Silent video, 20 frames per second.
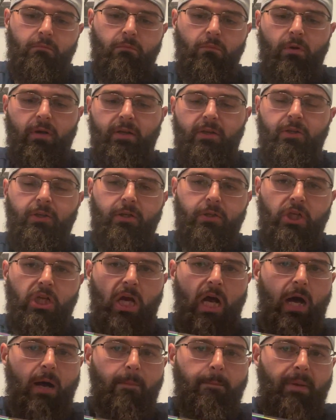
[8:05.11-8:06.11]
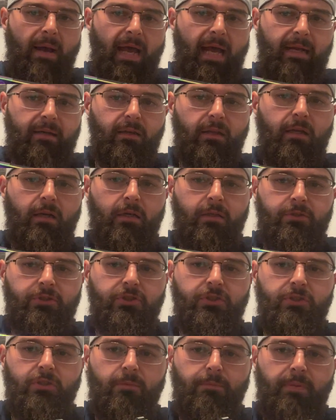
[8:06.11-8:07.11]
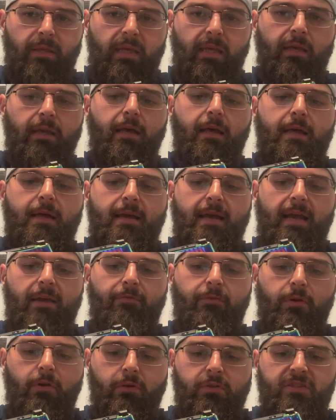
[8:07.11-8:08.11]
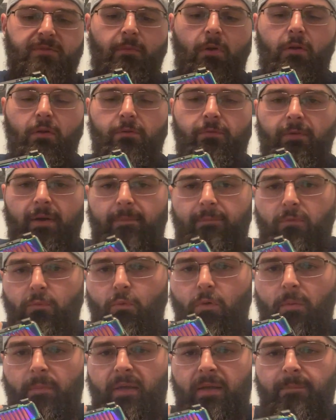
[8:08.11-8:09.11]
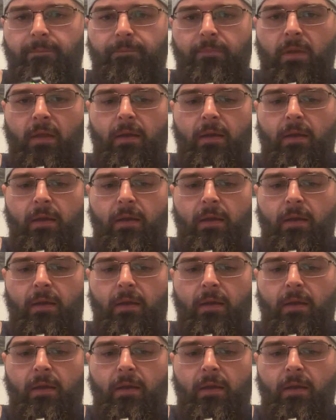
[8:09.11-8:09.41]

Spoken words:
good compact gun should be if you're a smaller framed woman,